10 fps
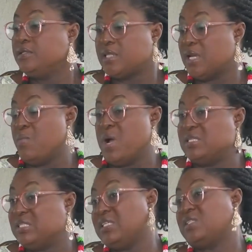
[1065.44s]
3
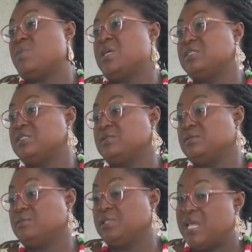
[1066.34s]
months 6 months
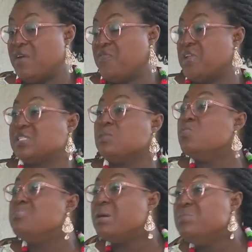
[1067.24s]
na ya fere se mo
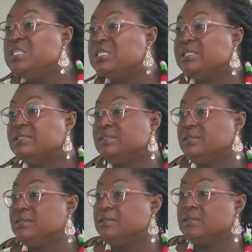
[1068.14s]
bra meeting
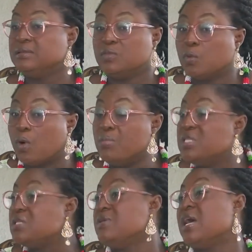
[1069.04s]
mo
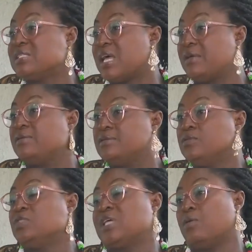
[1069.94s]
committee ya sa
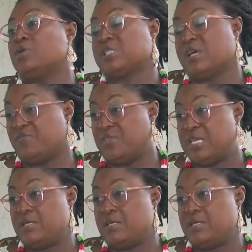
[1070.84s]
wo sa ko tena fi